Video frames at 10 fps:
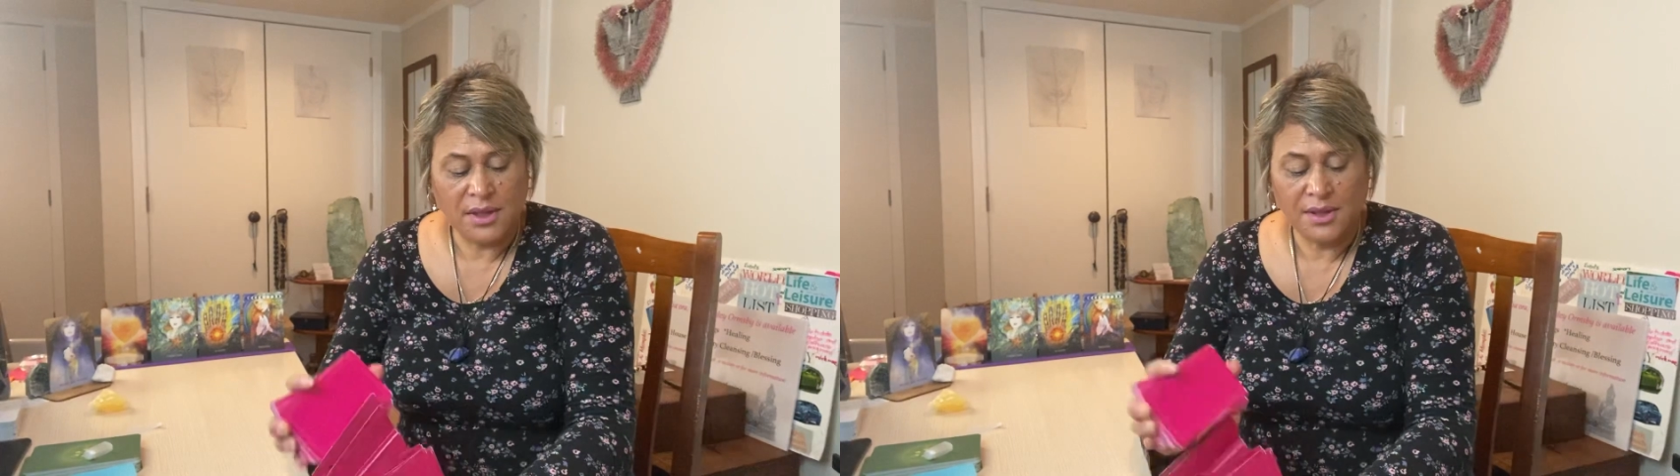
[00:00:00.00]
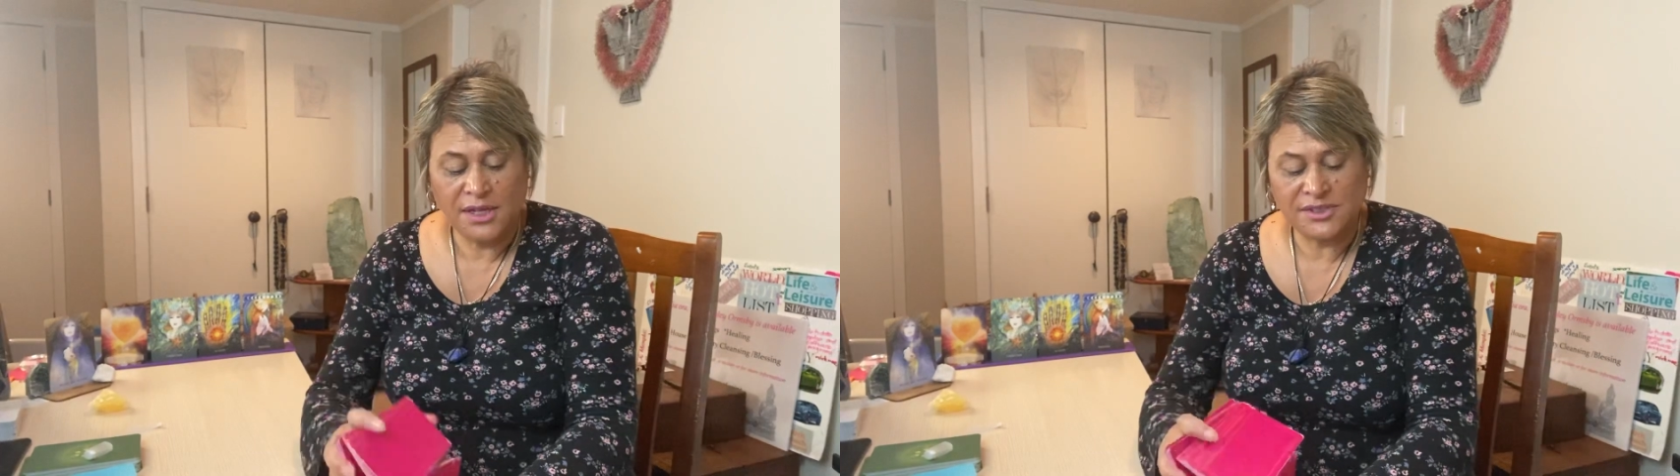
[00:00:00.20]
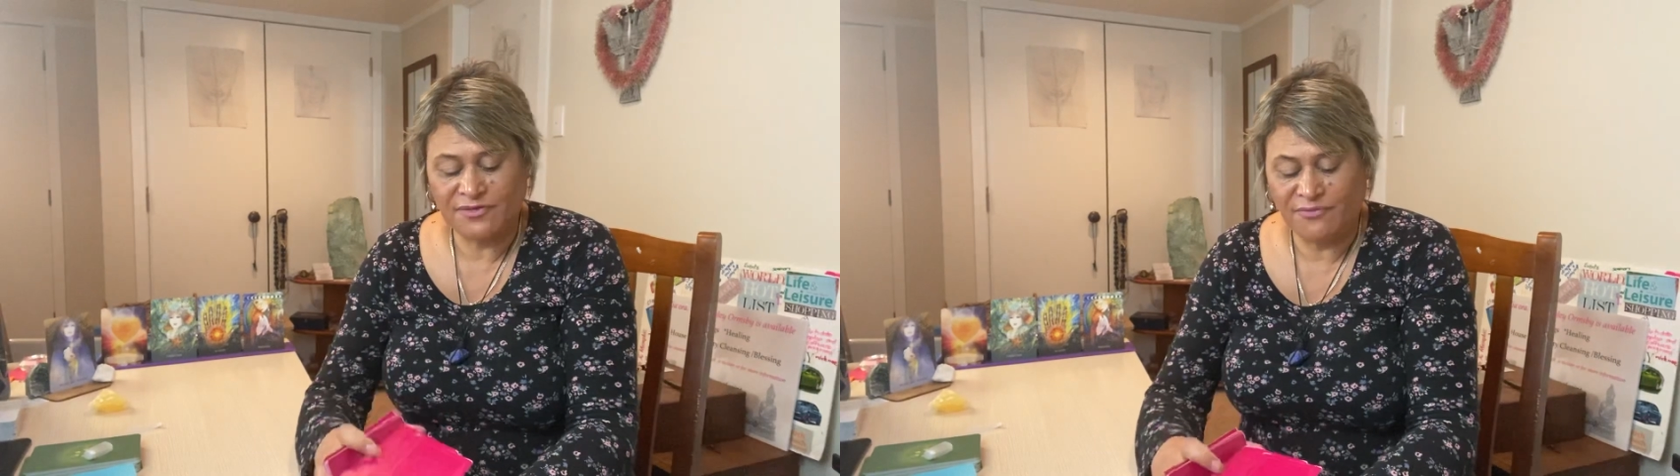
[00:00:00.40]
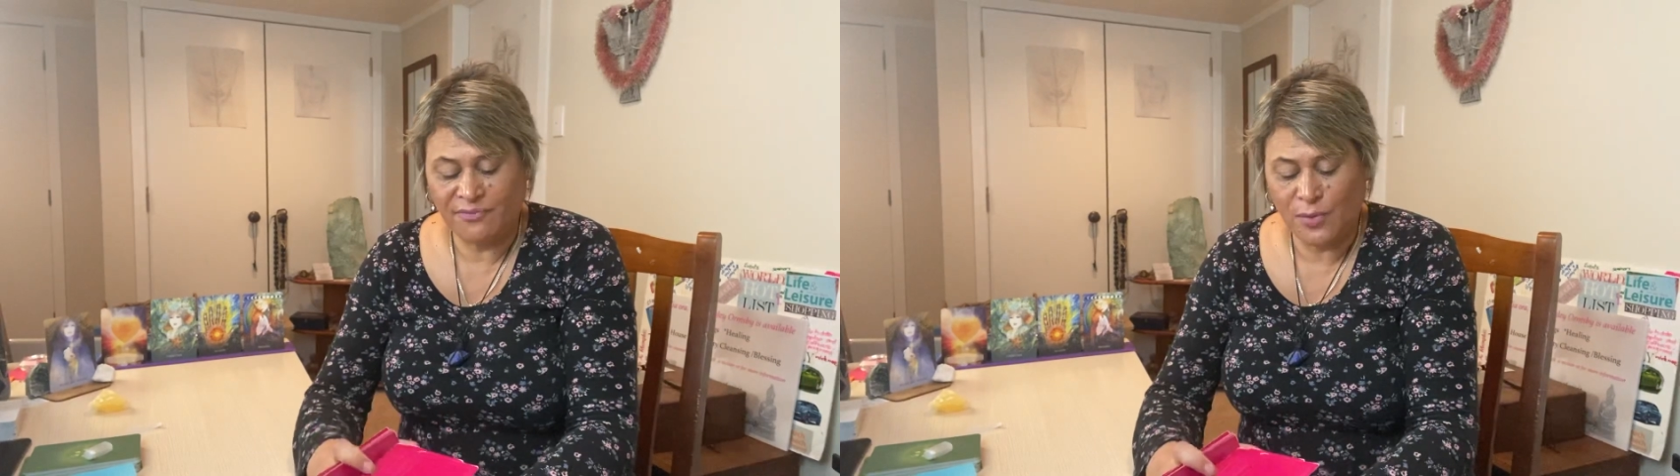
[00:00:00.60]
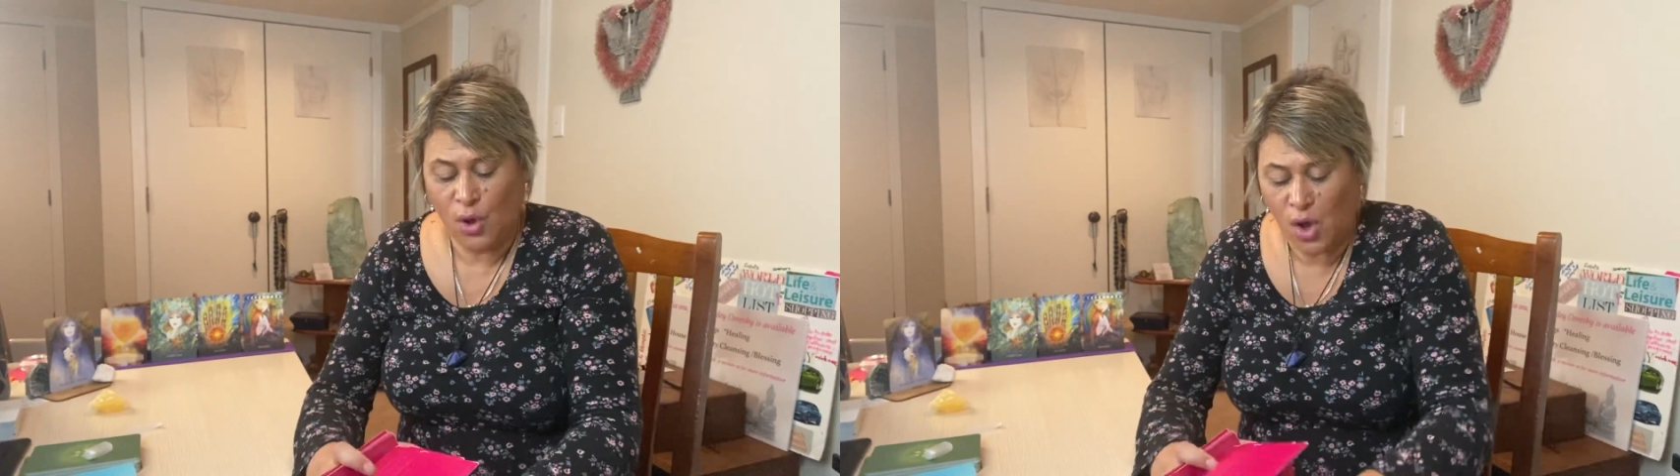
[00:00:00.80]
That's
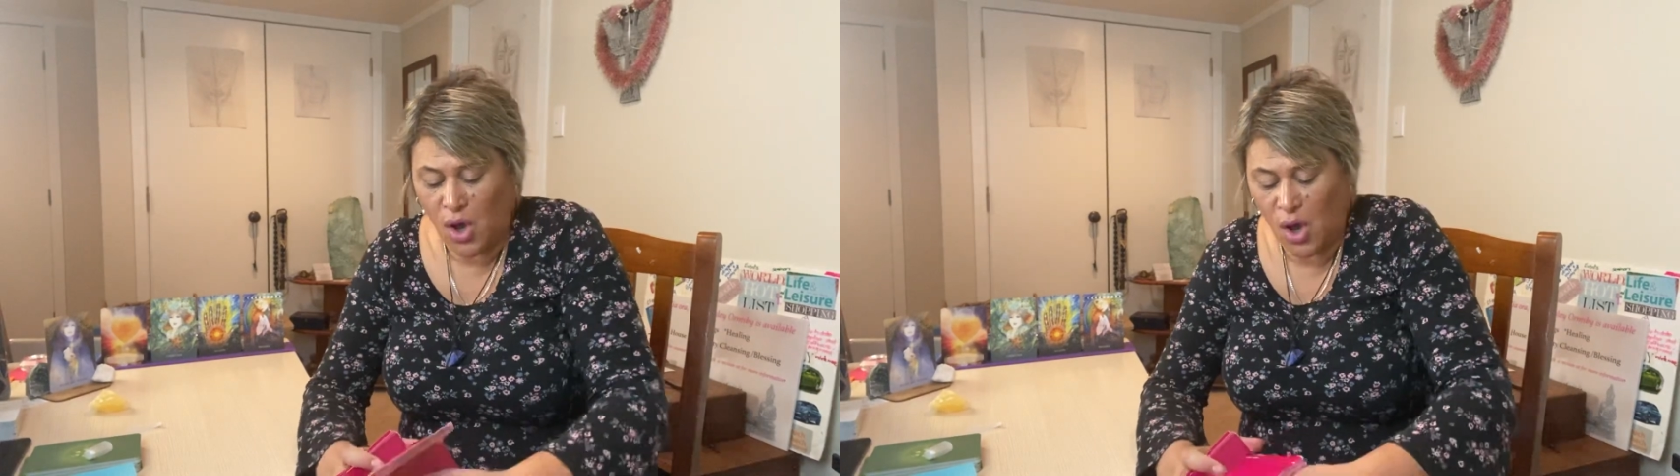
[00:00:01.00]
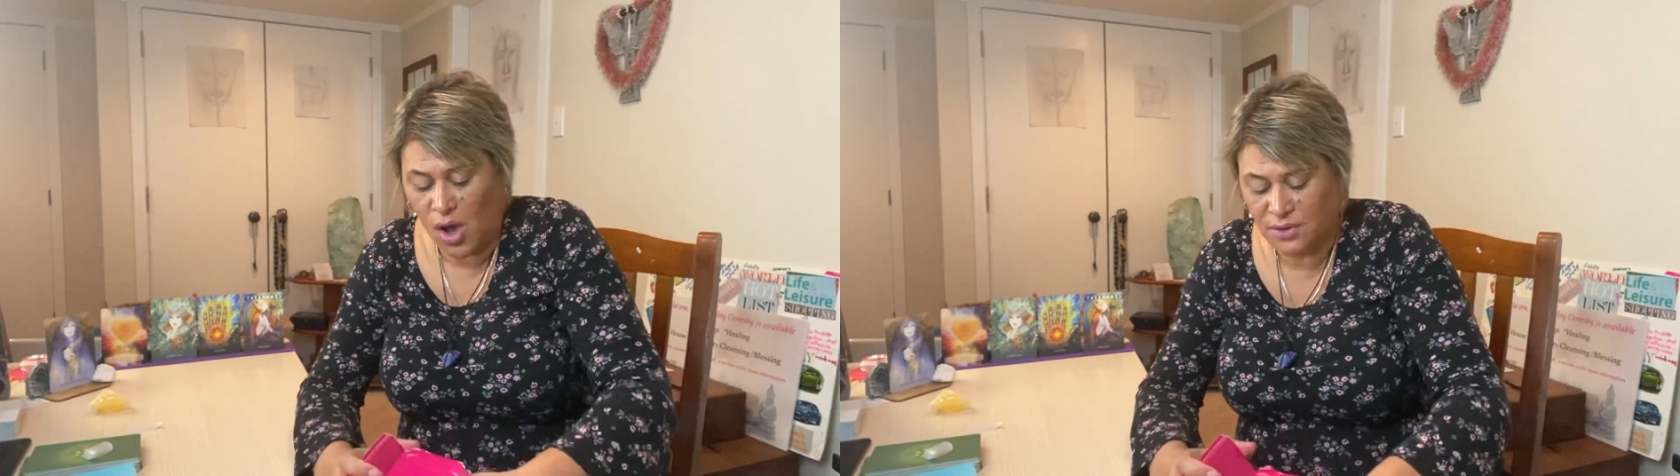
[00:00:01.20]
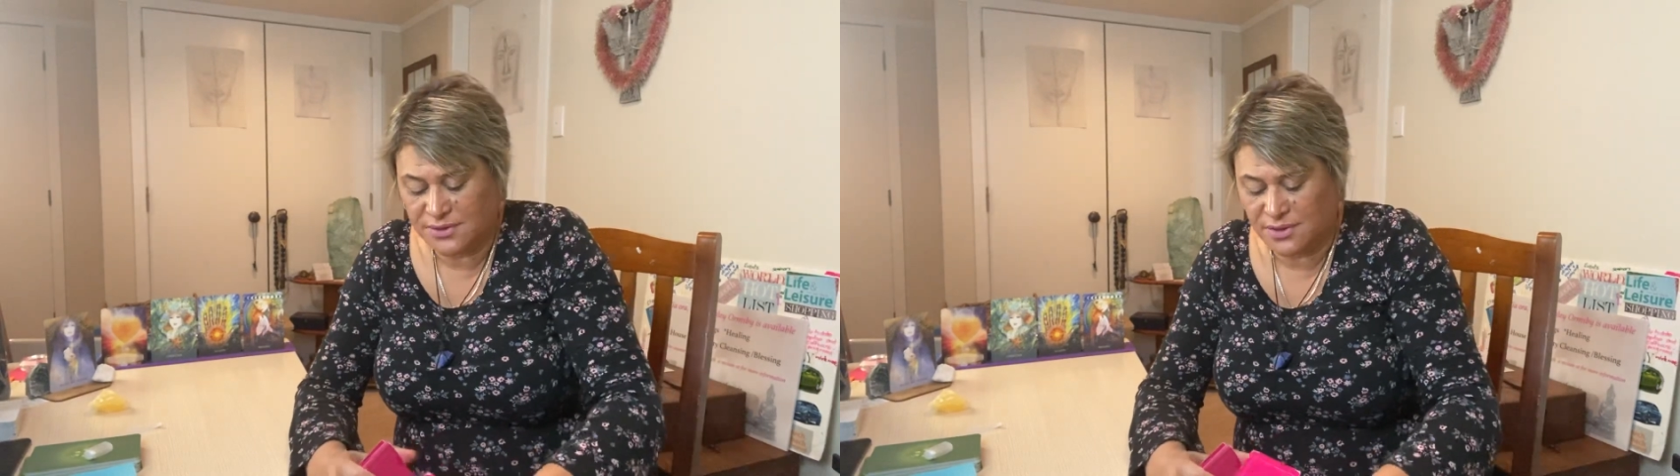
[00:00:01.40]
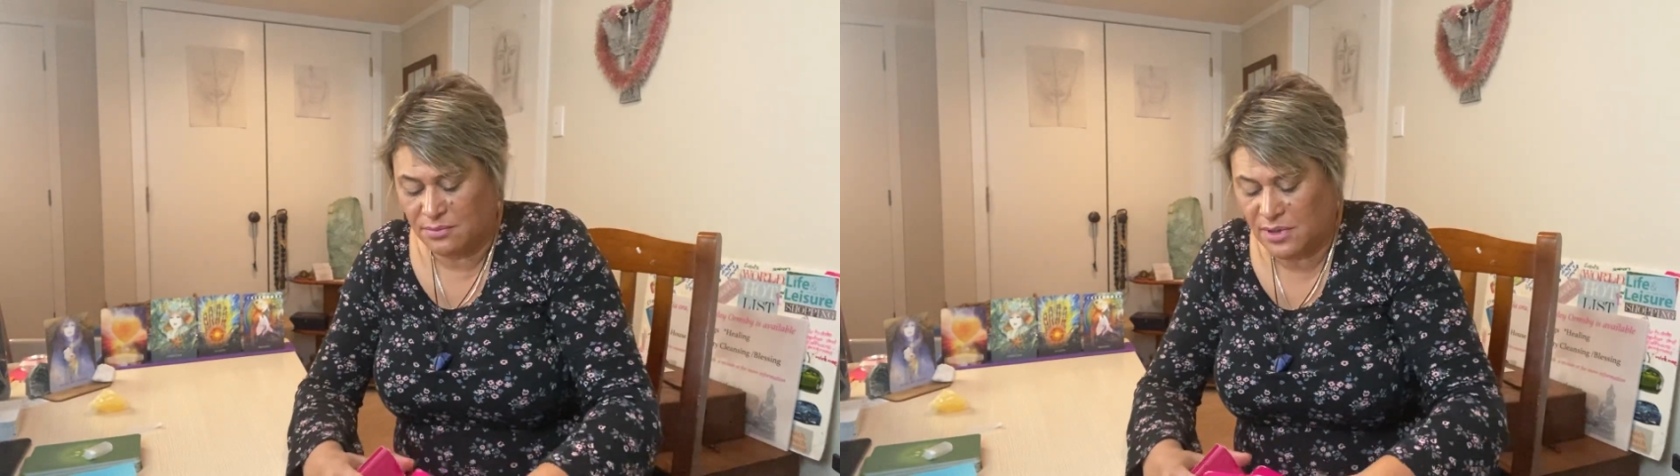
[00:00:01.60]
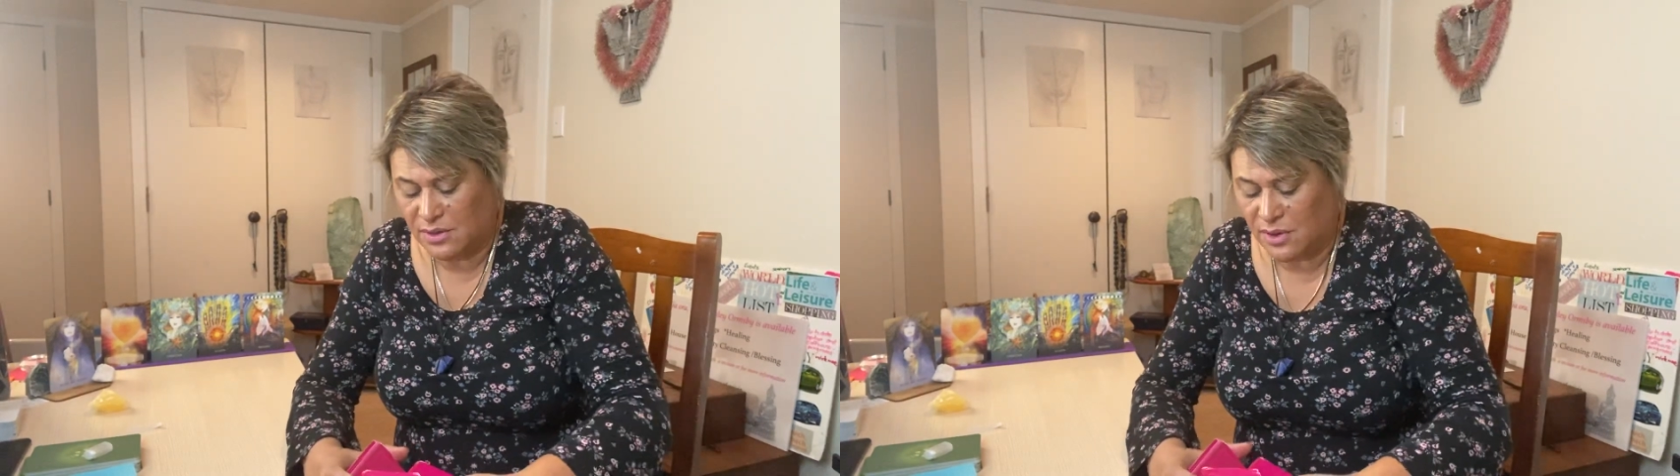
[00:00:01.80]
awesome.